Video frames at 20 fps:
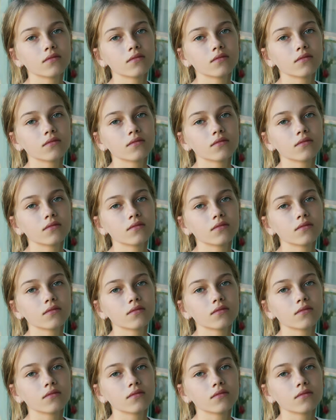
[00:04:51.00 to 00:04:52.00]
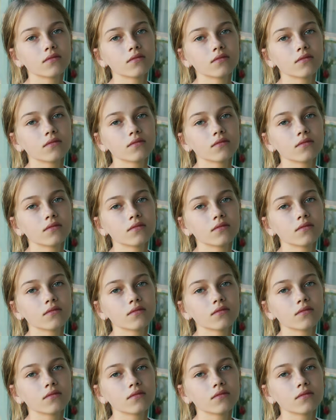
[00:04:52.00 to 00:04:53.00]

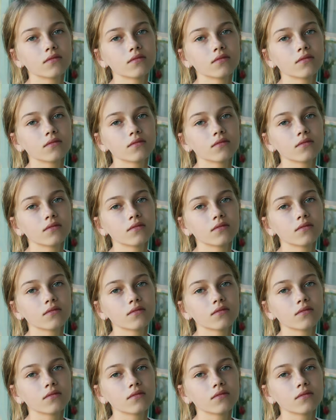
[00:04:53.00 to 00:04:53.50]
[no speech]